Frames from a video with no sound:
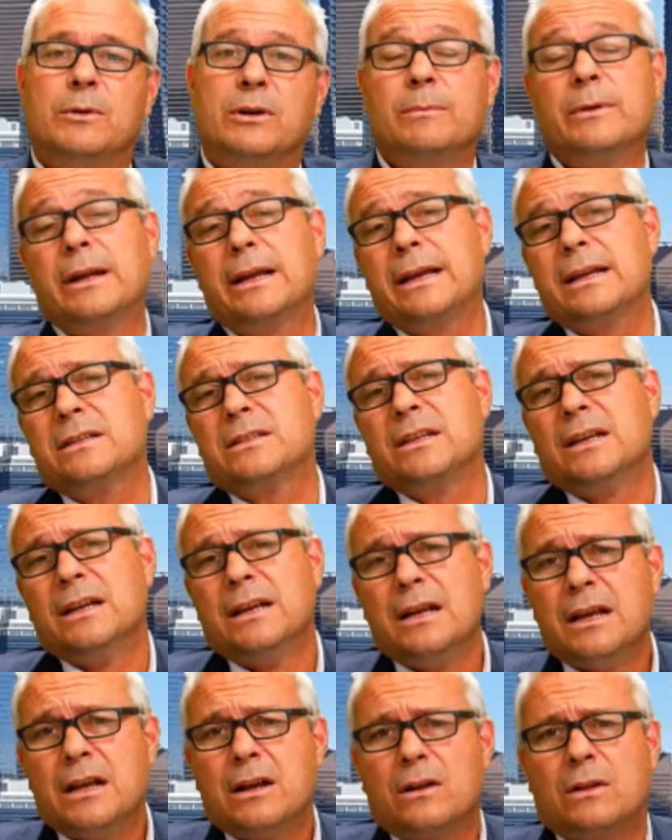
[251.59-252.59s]
But I guess
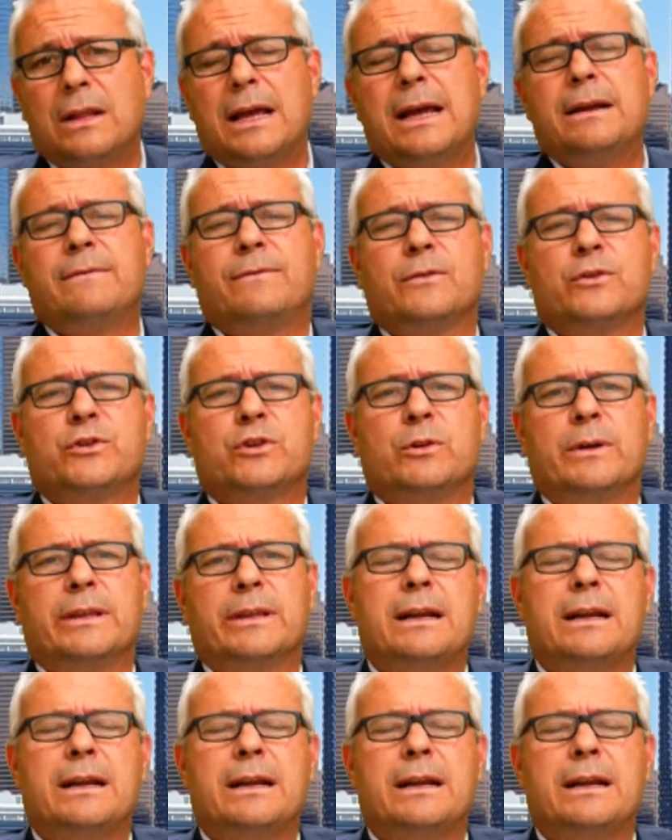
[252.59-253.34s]
glad for showing that.